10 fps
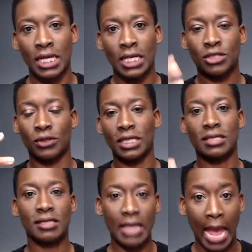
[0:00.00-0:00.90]
So
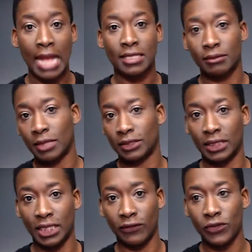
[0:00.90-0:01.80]
these stats I'm about to
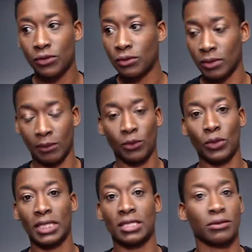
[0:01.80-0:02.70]
give you, number
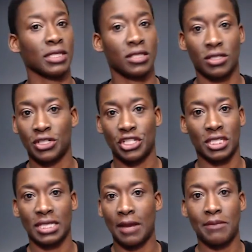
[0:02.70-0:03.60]
one, it's research.
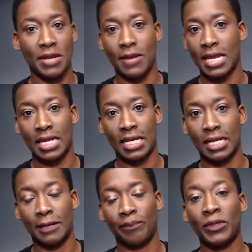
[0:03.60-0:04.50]
It's not me making it
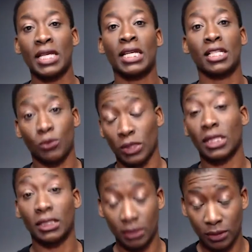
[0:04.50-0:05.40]
up. It's what
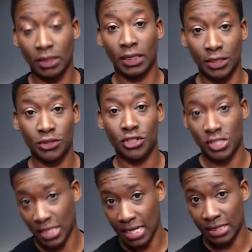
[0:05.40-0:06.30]
the literature
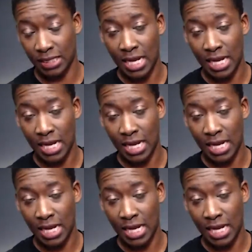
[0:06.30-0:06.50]
says.